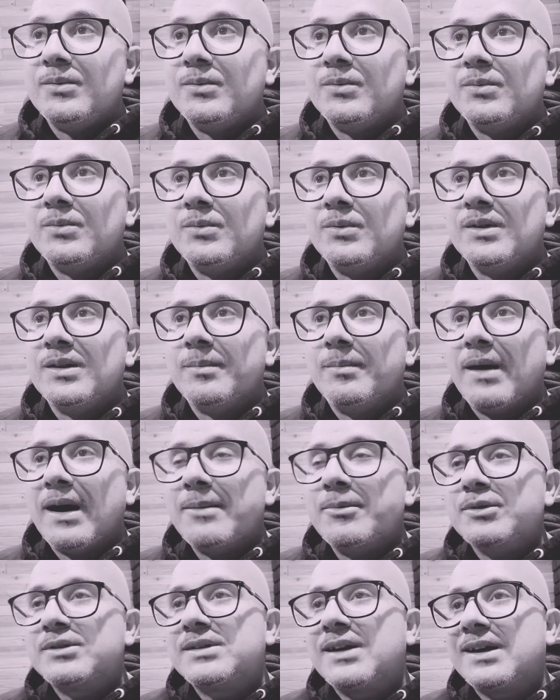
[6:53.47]
When the
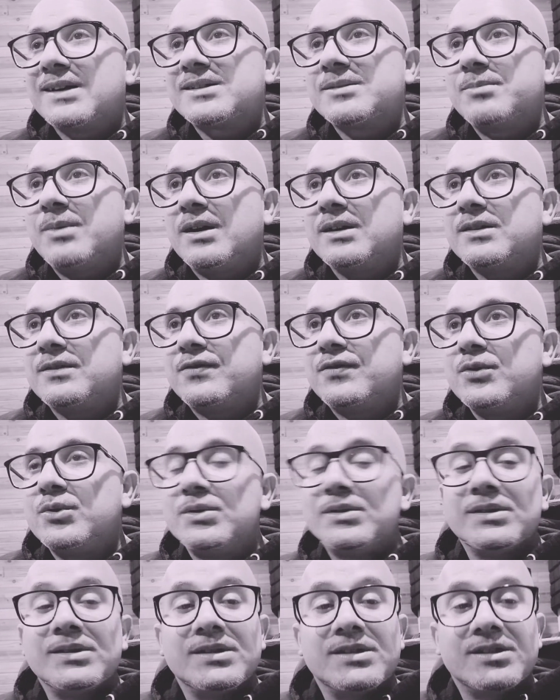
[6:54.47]
Bible talks about the
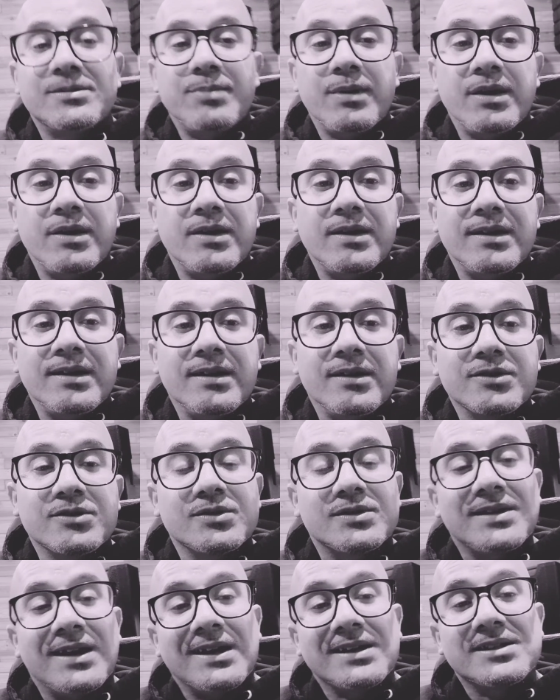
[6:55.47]
fruits of the spirit, it also
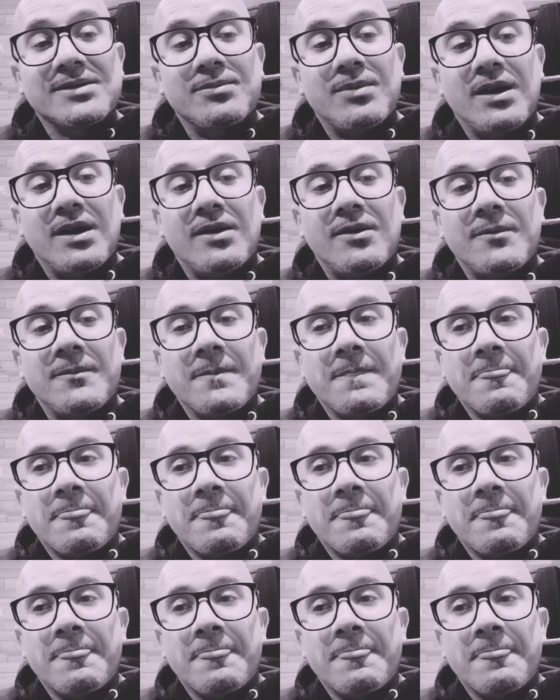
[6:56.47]
talks about,